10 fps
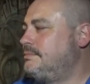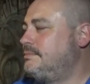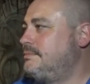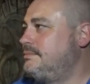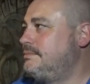
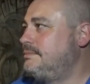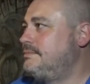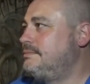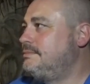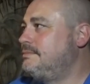
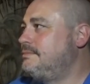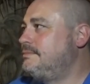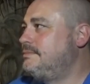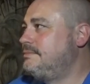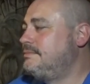
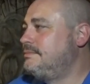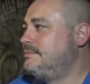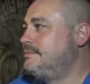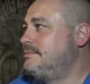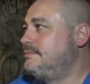
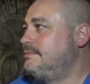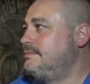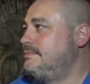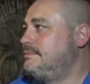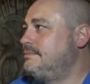
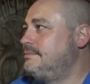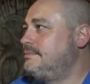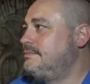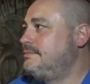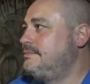
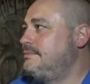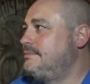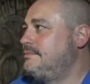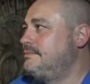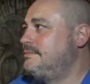
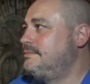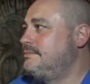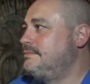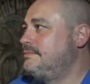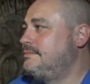
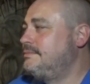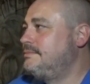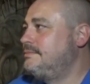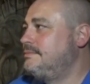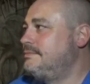
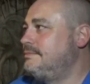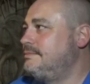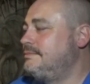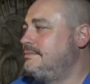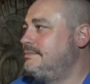
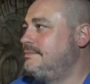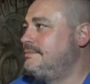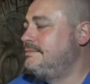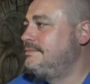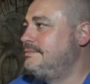
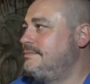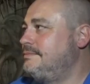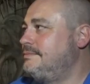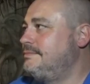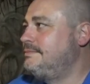
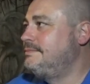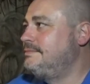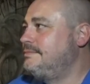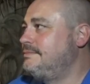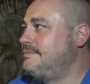This person isn't speaking.